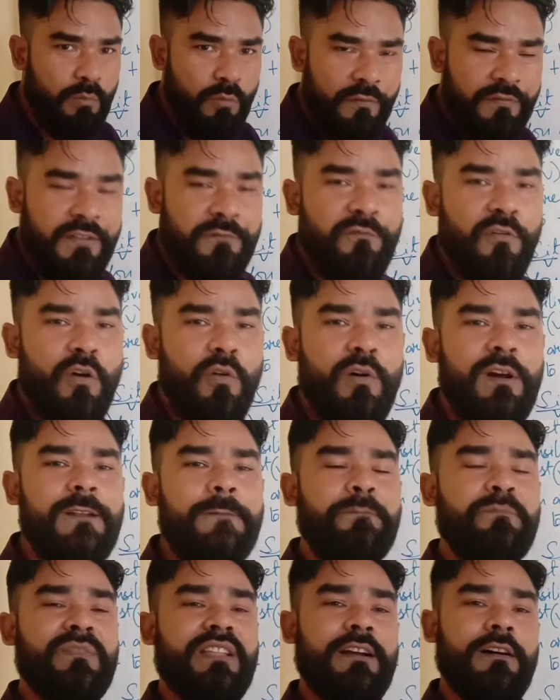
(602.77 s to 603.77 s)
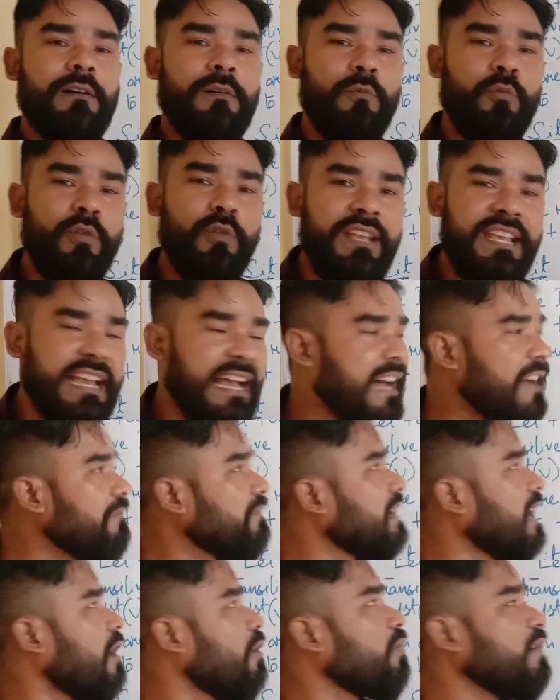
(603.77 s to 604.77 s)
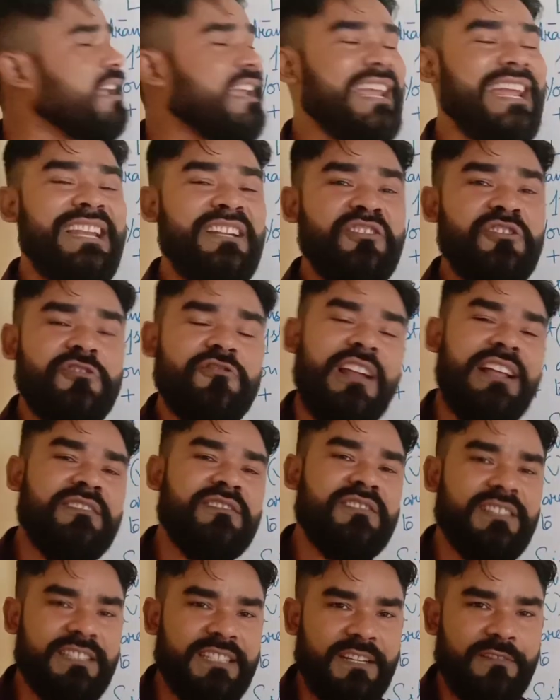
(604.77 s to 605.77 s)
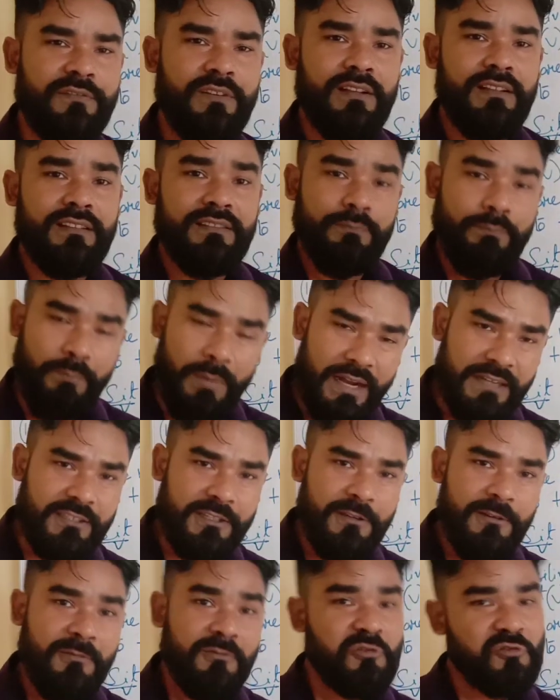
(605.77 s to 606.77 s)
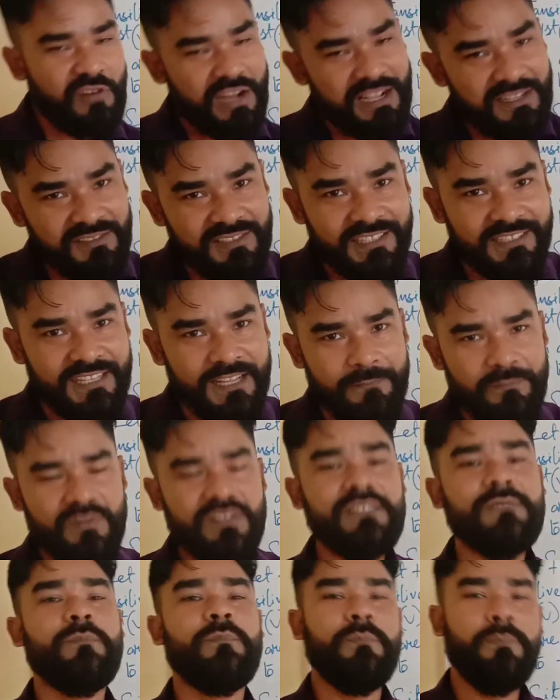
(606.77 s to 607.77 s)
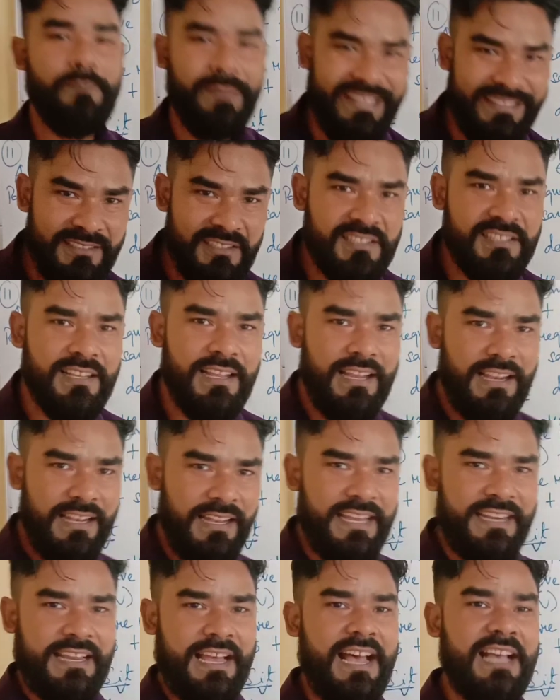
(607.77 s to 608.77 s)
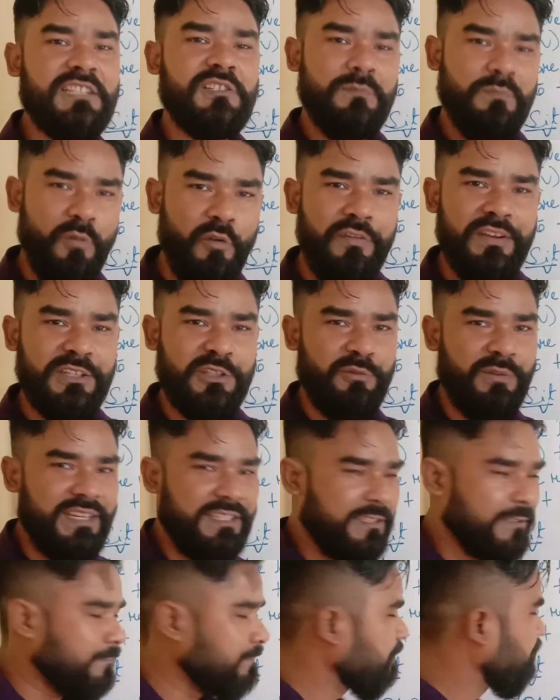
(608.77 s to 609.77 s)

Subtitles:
moving forward, we have now intransitive. But transitive means, let us move into it.